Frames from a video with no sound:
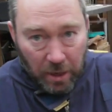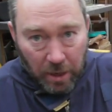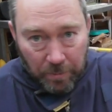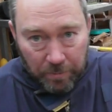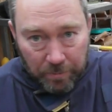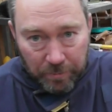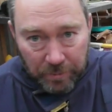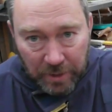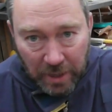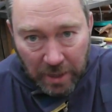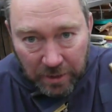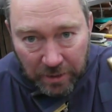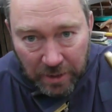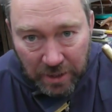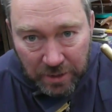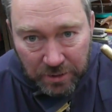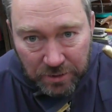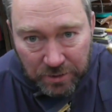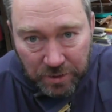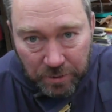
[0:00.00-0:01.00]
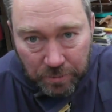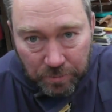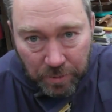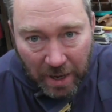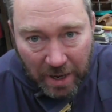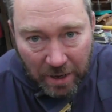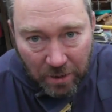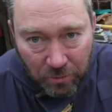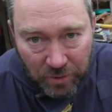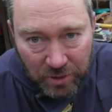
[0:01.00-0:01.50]
There's
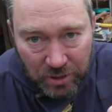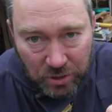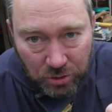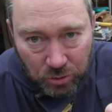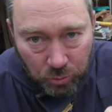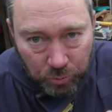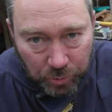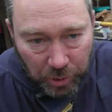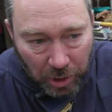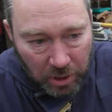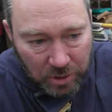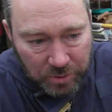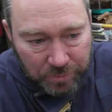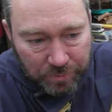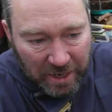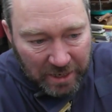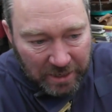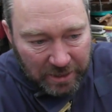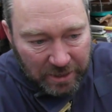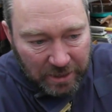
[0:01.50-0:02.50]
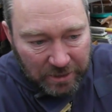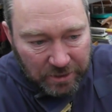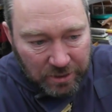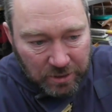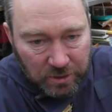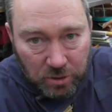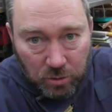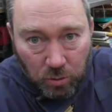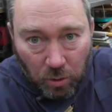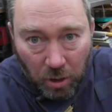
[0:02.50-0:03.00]
our original brass pen kit.
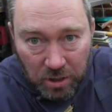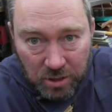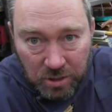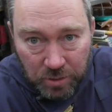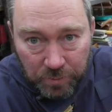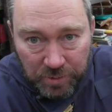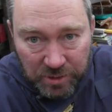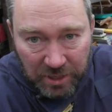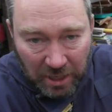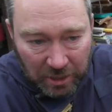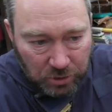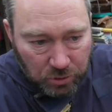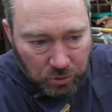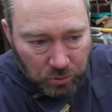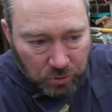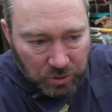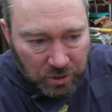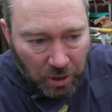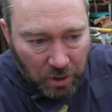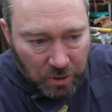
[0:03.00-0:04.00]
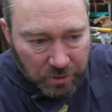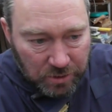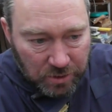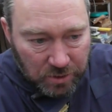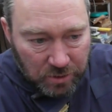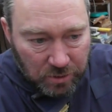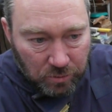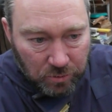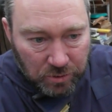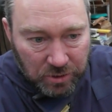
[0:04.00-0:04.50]
It's quite a substantial size,
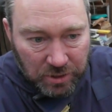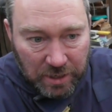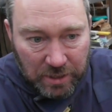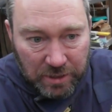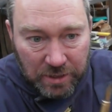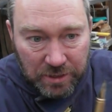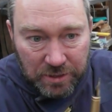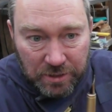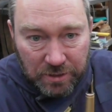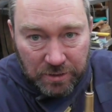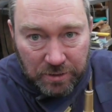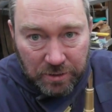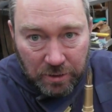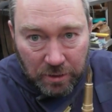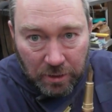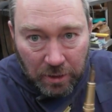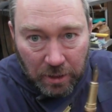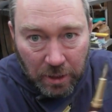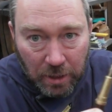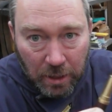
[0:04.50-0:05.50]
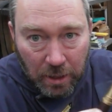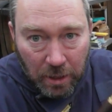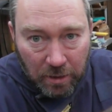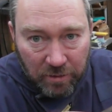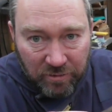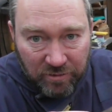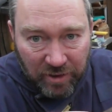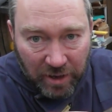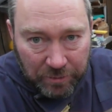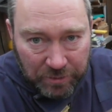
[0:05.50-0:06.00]
as you'll see. This is the
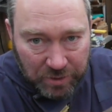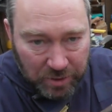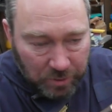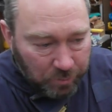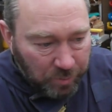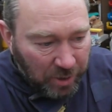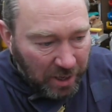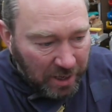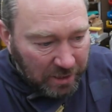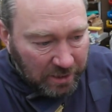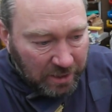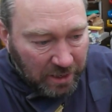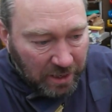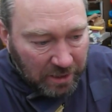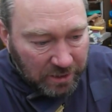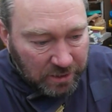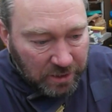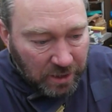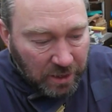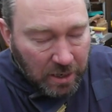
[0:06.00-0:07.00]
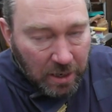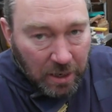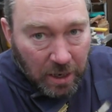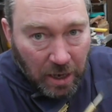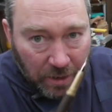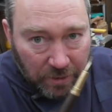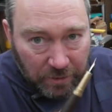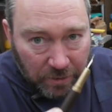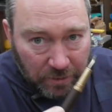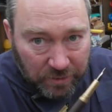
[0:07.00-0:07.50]
fountain pen kit.
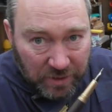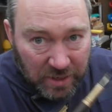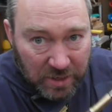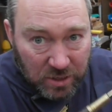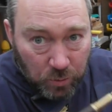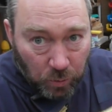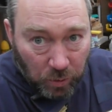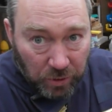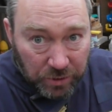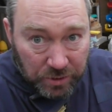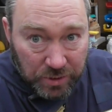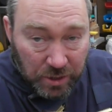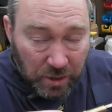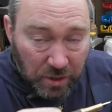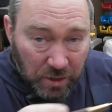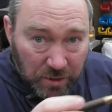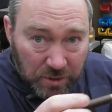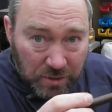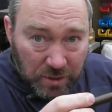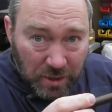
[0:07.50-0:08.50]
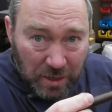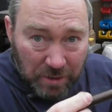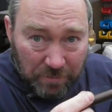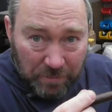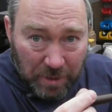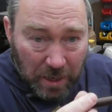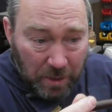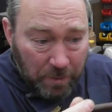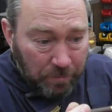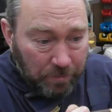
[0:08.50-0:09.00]
And this one turns,
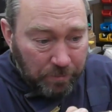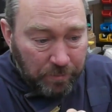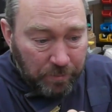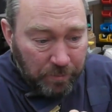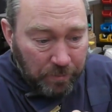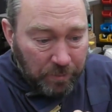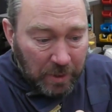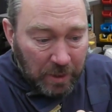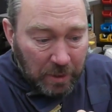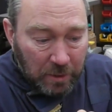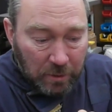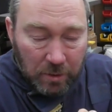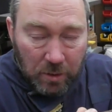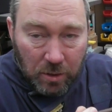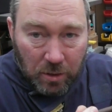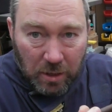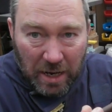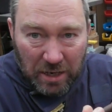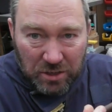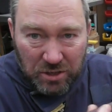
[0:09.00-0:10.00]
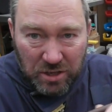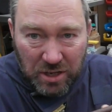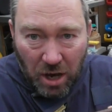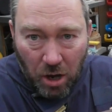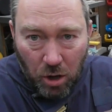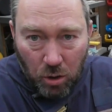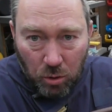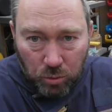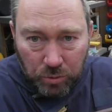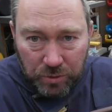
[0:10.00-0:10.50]
you can actually
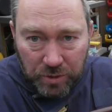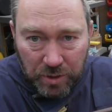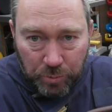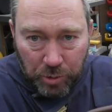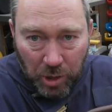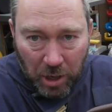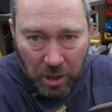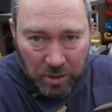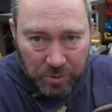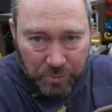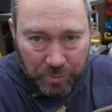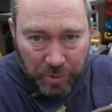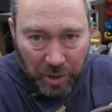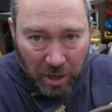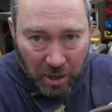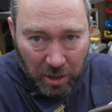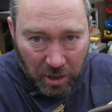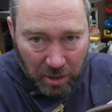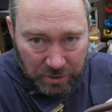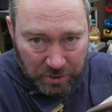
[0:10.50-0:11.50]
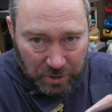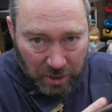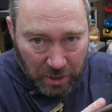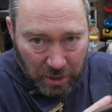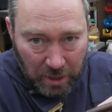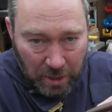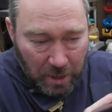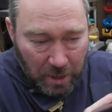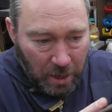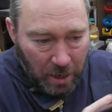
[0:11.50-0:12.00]
hold the brass part
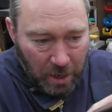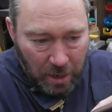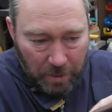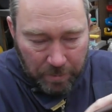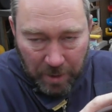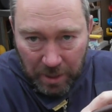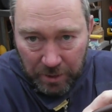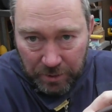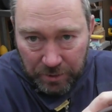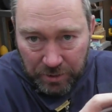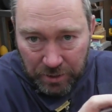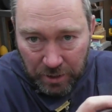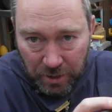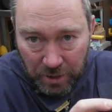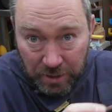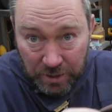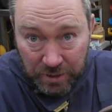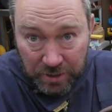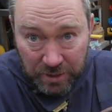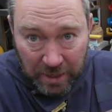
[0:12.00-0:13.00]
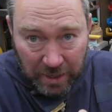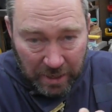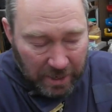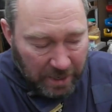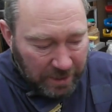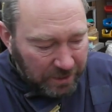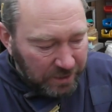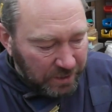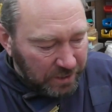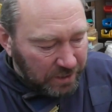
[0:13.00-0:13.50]
and turn a
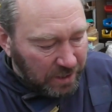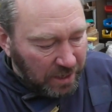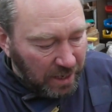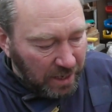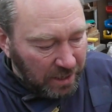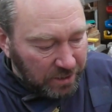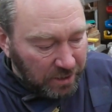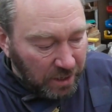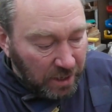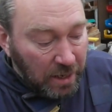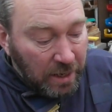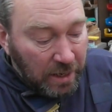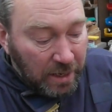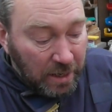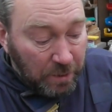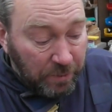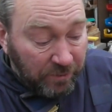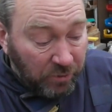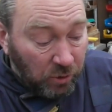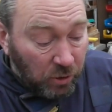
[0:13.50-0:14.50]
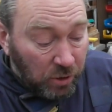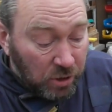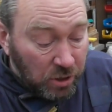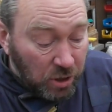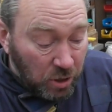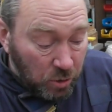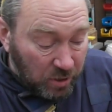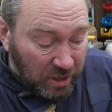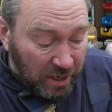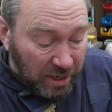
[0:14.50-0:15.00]
single-ended kit. Now, we've got a
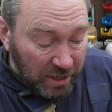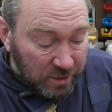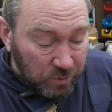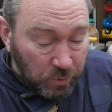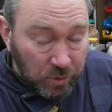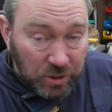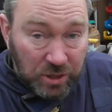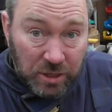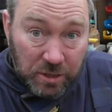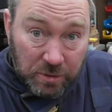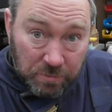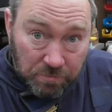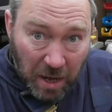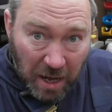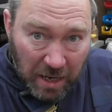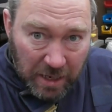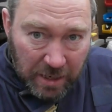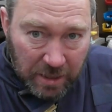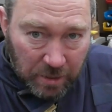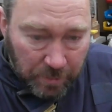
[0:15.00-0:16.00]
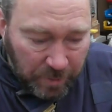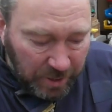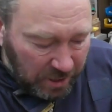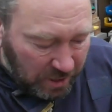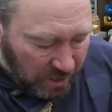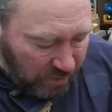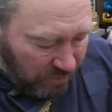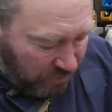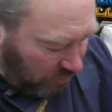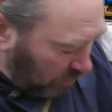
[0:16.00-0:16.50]
new kit, which is a little bit
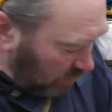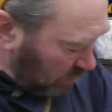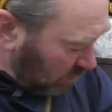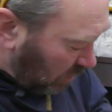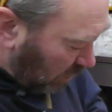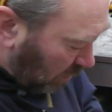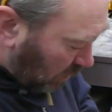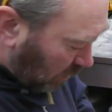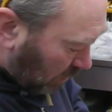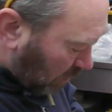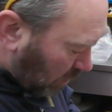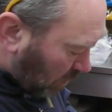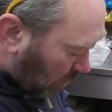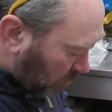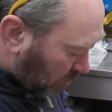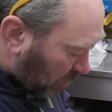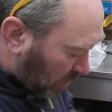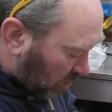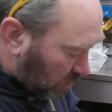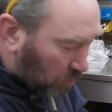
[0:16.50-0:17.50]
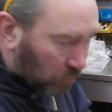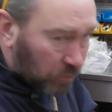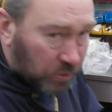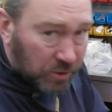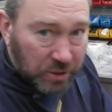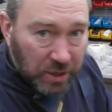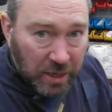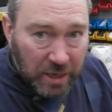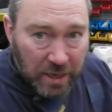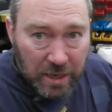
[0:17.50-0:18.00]
different. And you'll
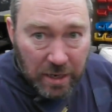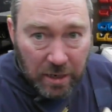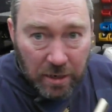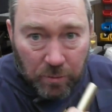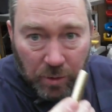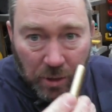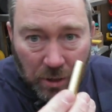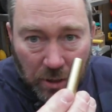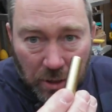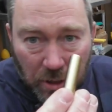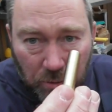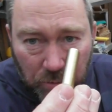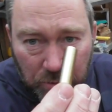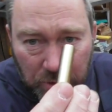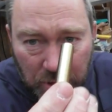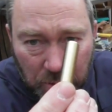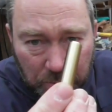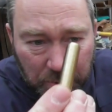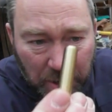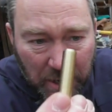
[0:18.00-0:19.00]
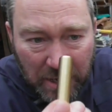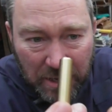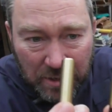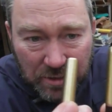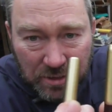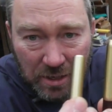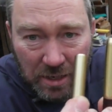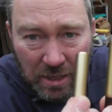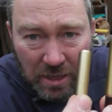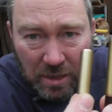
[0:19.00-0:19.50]
see when I hold it up here,
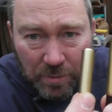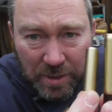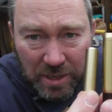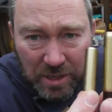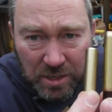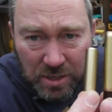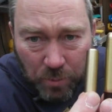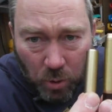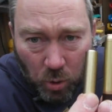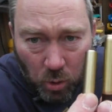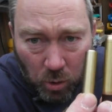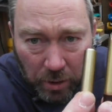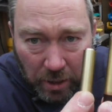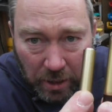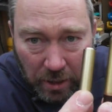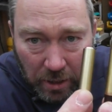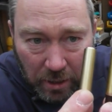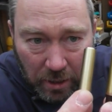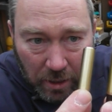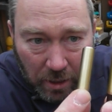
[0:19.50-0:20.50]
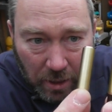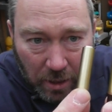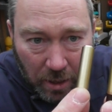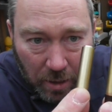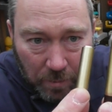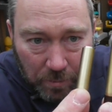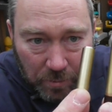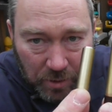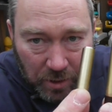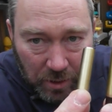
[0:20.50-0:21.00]
it's a little bit smaller
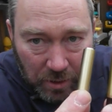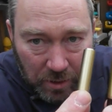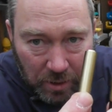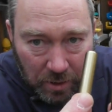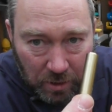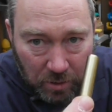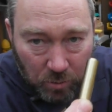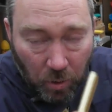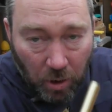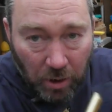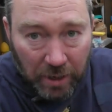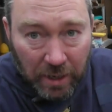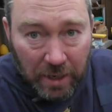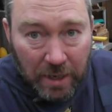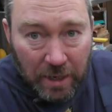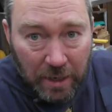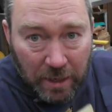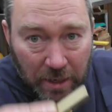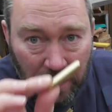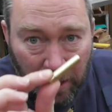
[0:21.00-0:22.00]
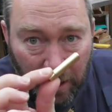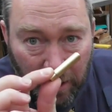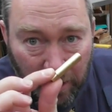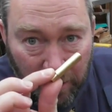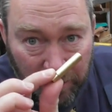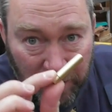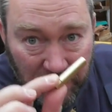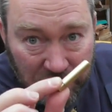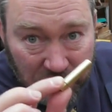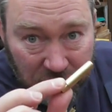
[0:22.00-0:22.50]
than the other one.
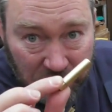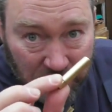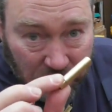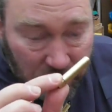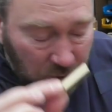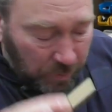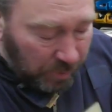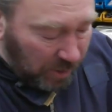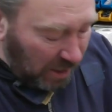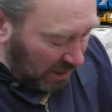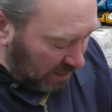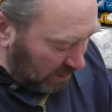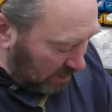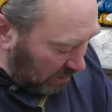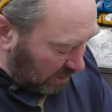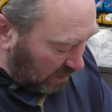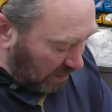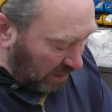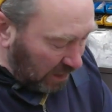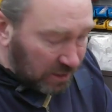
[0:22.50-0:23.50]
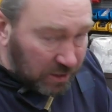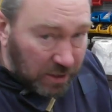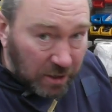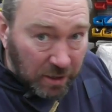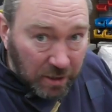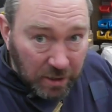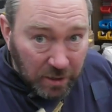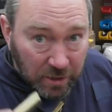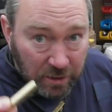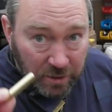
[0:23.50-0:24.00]
This is a double-ended kit,
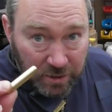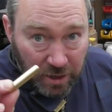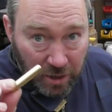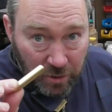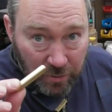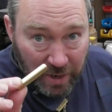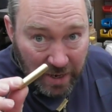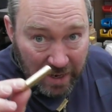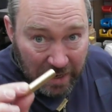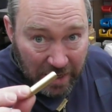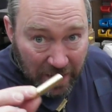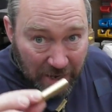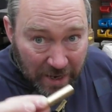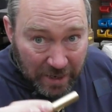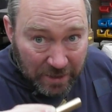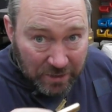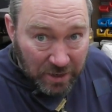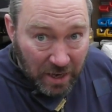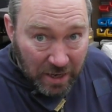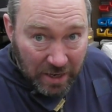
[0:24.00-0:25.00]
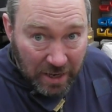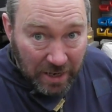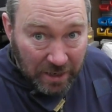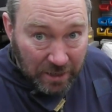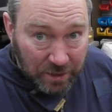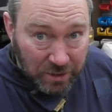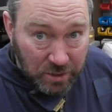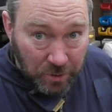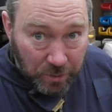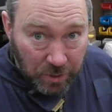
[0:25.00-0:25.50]
so it has an
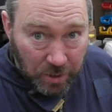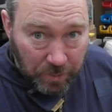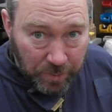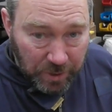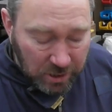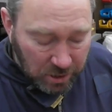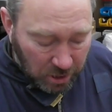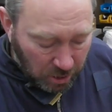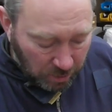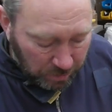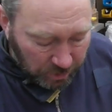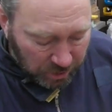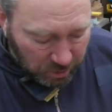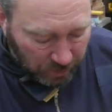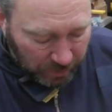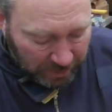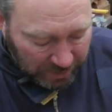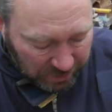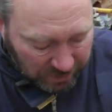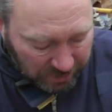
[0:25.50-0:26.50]
end, so it can be turned between